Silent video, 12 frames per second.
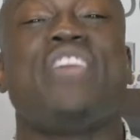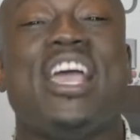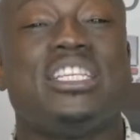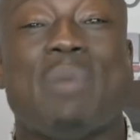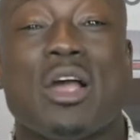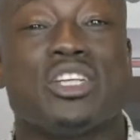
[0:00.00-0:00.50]

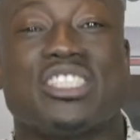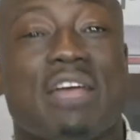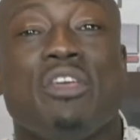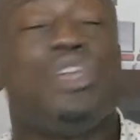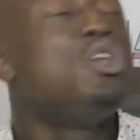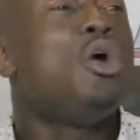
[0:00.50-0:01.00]
things by
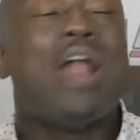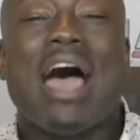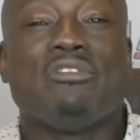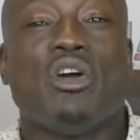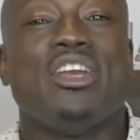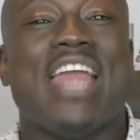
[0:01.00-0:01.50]
yourself. You don't
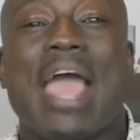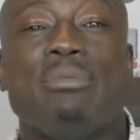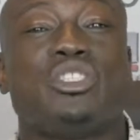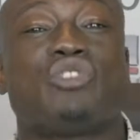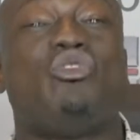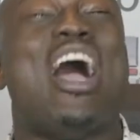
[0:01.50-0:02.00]
have your
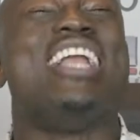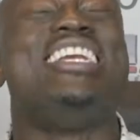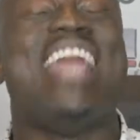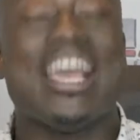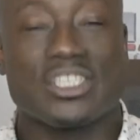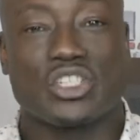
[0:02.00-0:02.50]
neighbors right
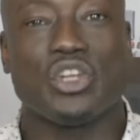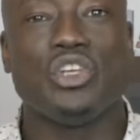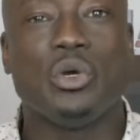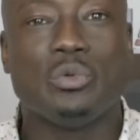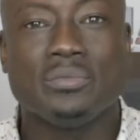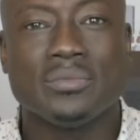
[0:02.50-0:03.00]
next to
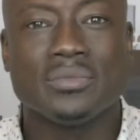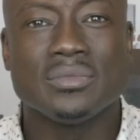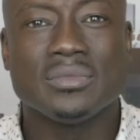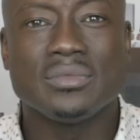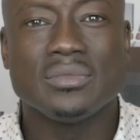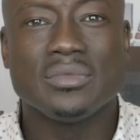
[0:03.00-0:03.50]
you.
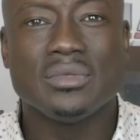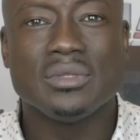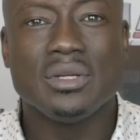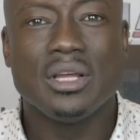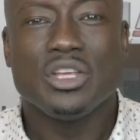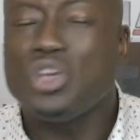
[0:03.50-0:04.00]

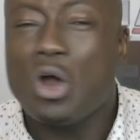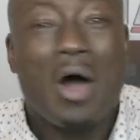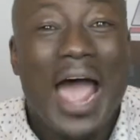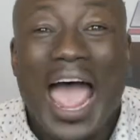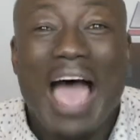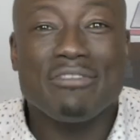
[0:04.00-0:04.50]
You don't
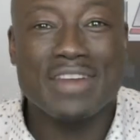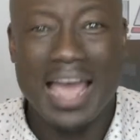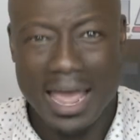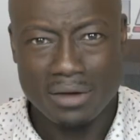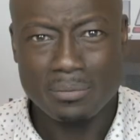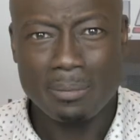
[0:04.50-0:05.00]
have
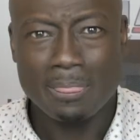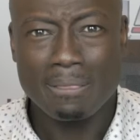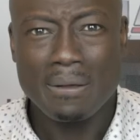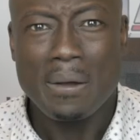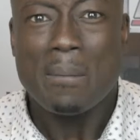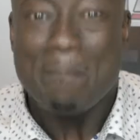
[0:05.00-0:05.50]
that.
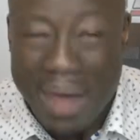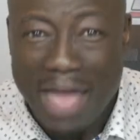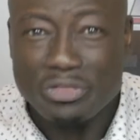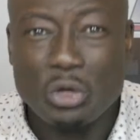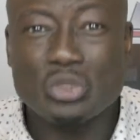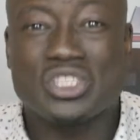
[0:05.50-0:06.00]

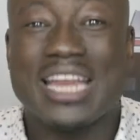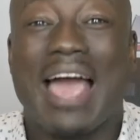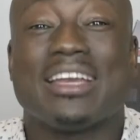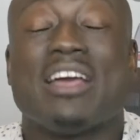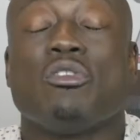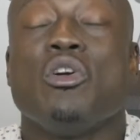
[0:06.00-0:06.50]
Matthew
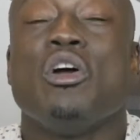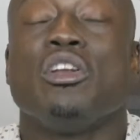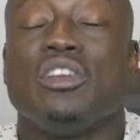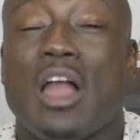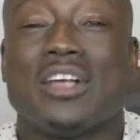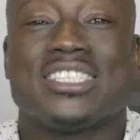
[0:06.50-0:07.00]
Stafford,
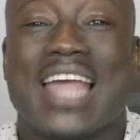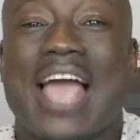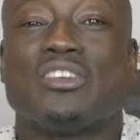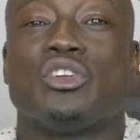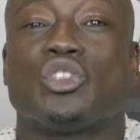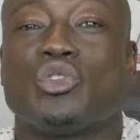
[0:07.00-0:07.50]
the Los
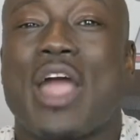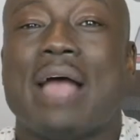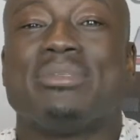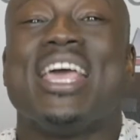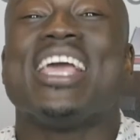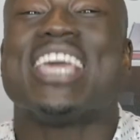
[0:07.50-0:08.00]
Angeles
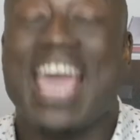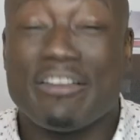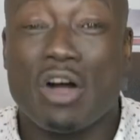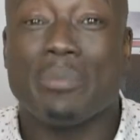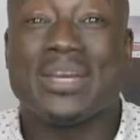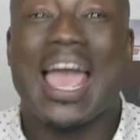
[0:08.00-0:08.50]
Rams gave
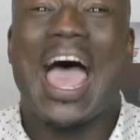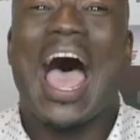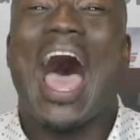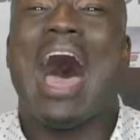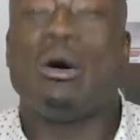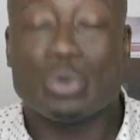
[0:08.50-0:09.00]
up their
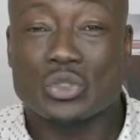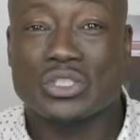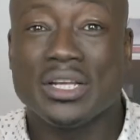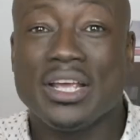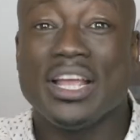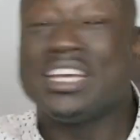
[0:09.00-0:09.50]
house,
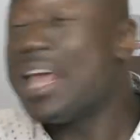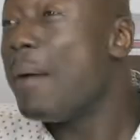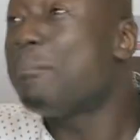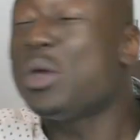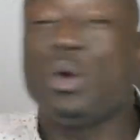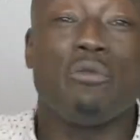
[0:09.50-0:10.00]

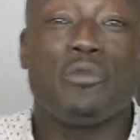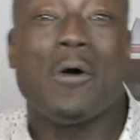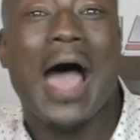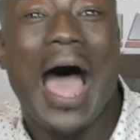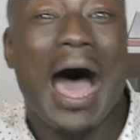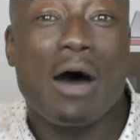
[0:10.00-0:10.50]
their beautiful
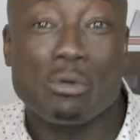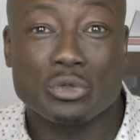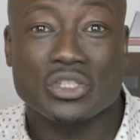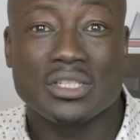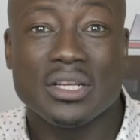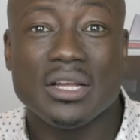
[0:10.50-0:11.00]

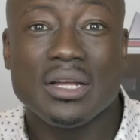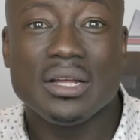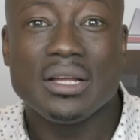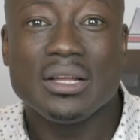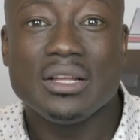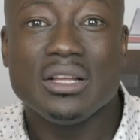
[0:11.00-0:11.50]
house.
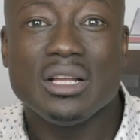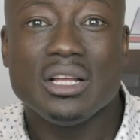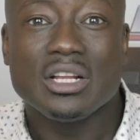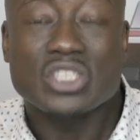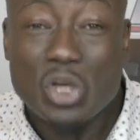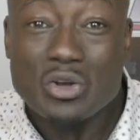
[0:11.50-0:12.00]

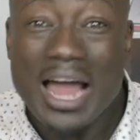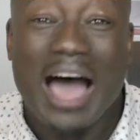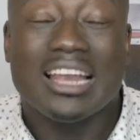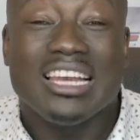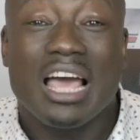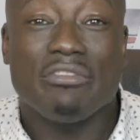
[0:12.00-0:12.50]
So
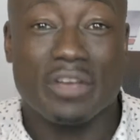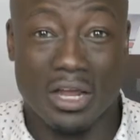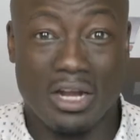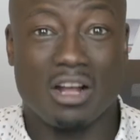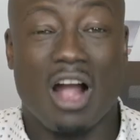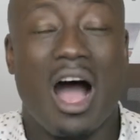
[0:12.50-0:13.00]
now live
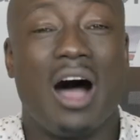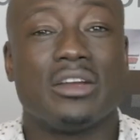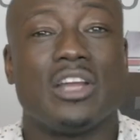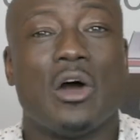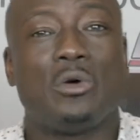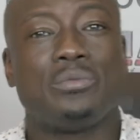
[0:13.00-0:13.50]
in a
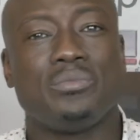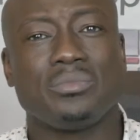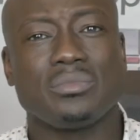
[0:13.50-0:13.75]
condo.